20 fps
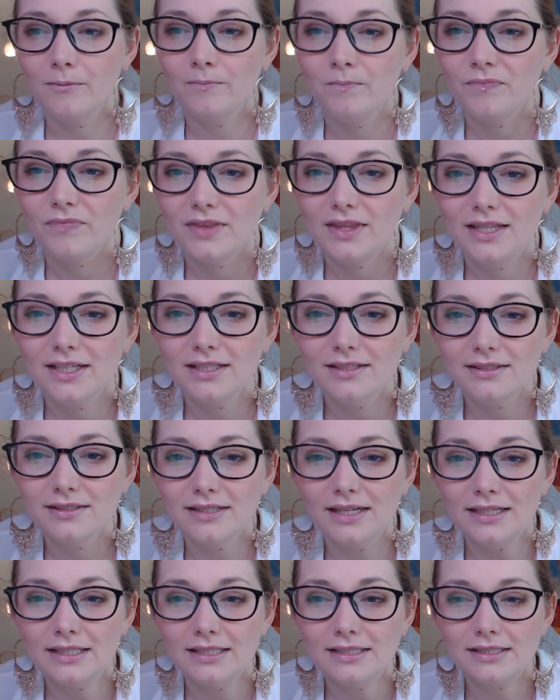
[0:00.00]
this
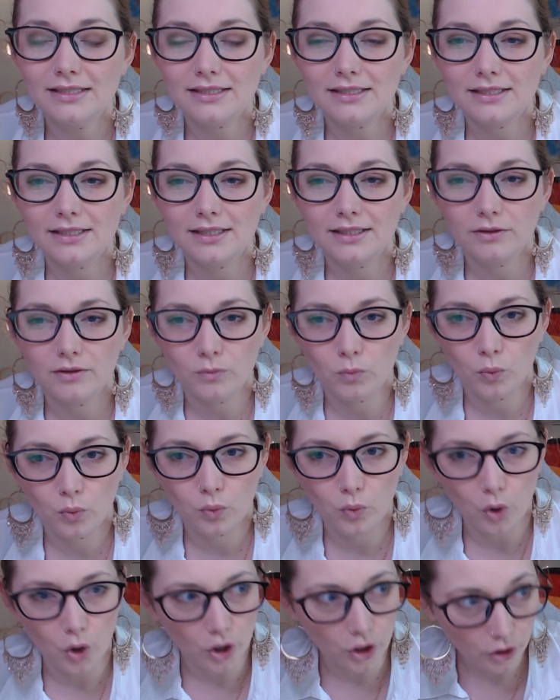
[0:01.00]
sentence
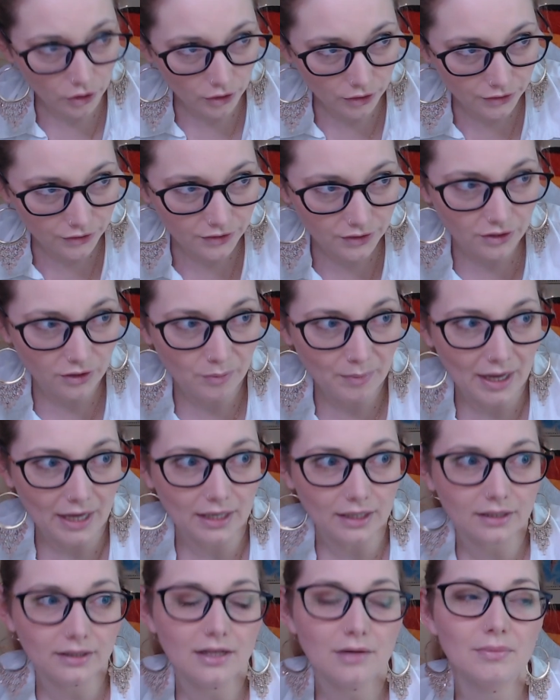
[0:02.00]
works
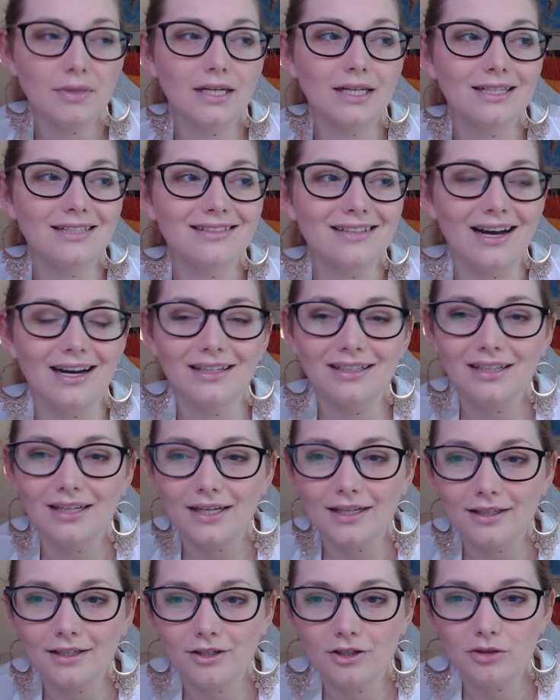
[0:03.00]
grammatically, but it is
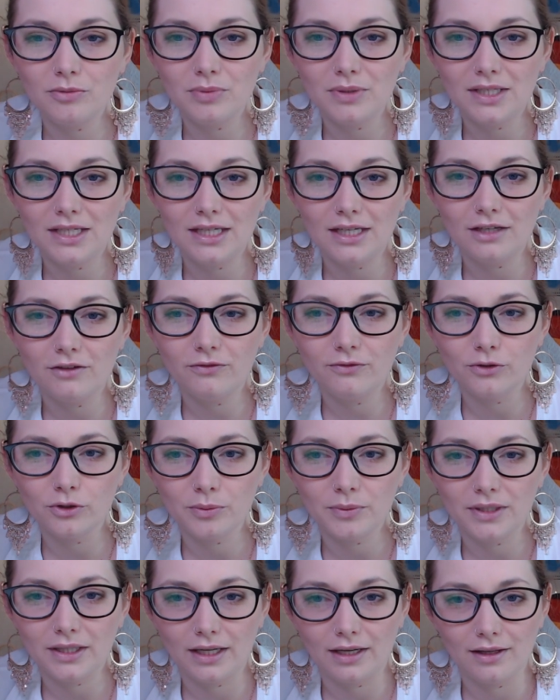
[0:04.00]
unlikely to be
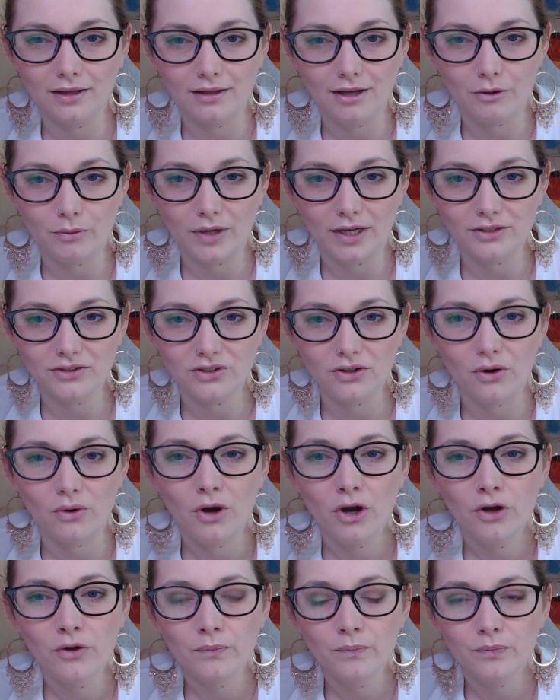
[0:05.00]
formulated that way. So
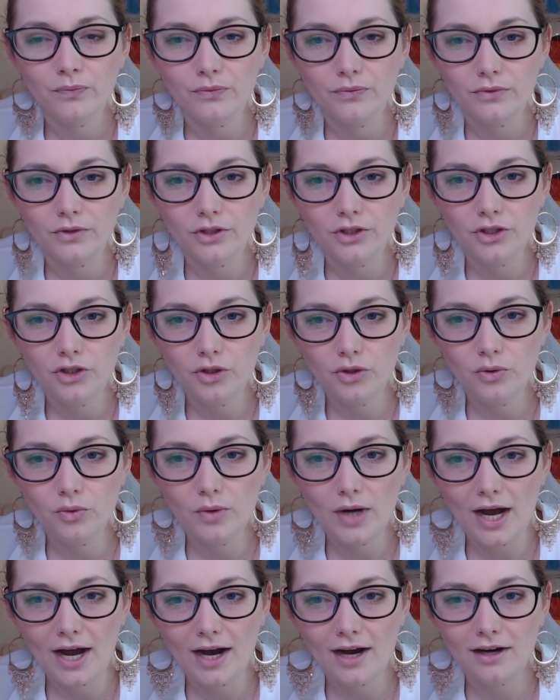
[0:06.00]
you
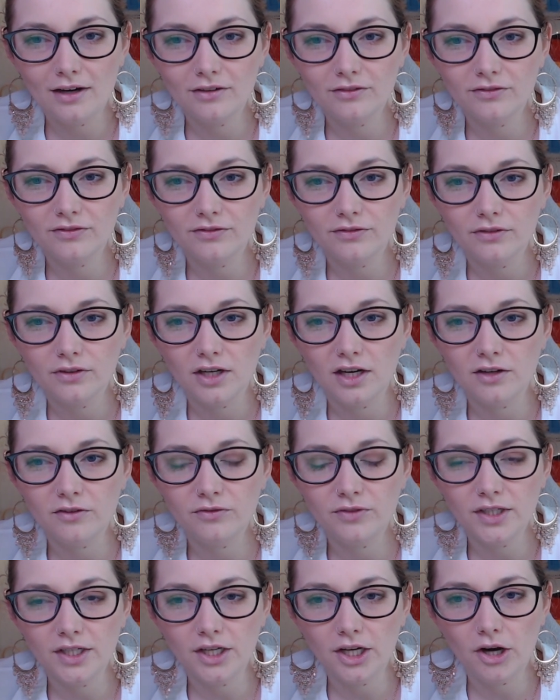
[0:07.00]
have a
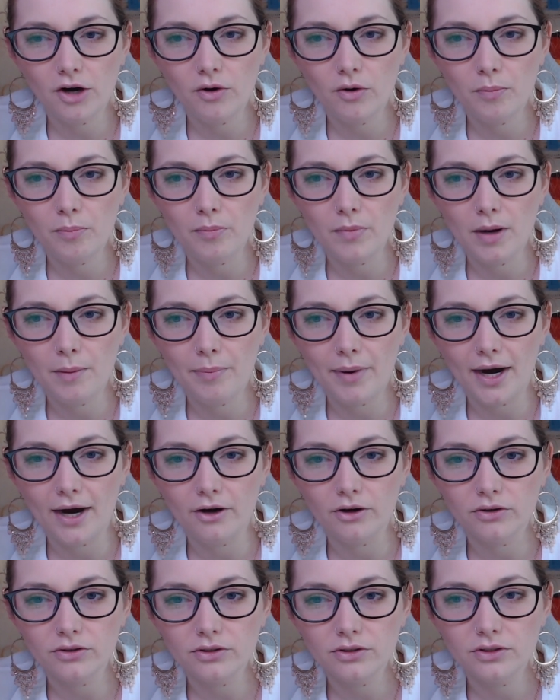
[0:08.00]
video
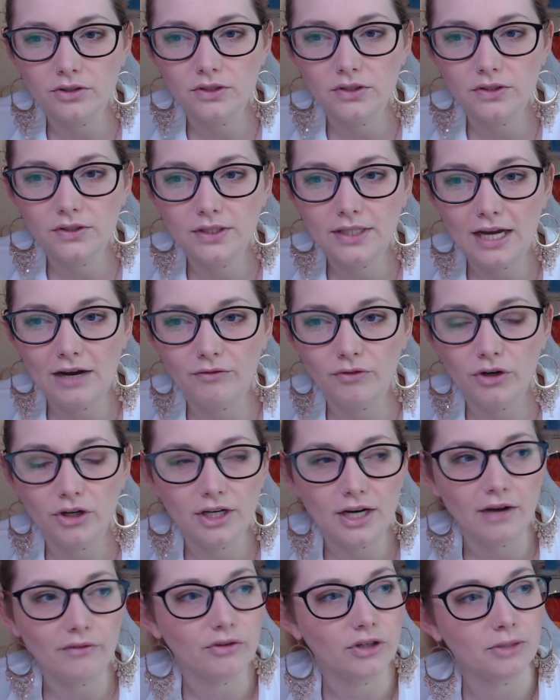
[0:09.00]
about never
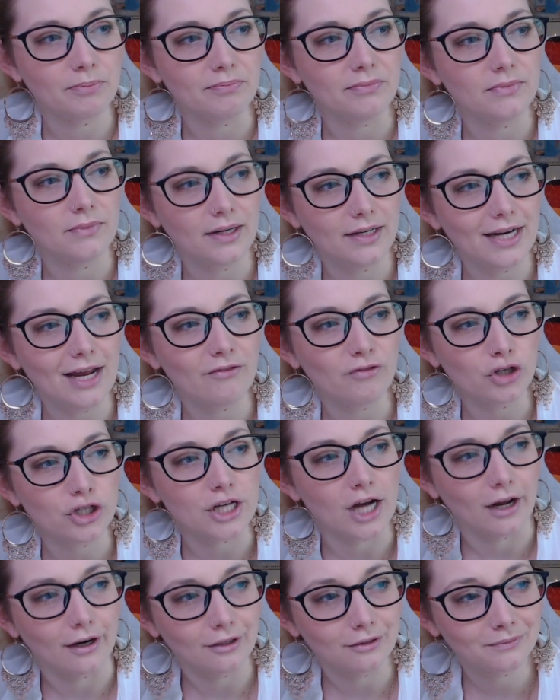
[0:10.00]

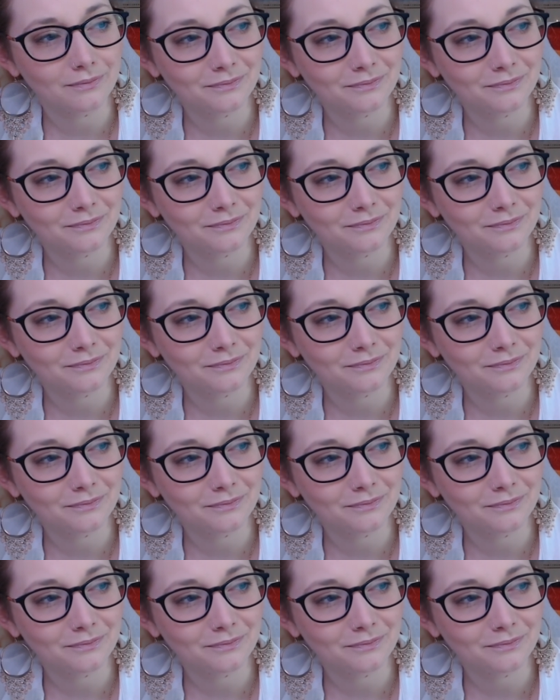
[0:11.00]
done.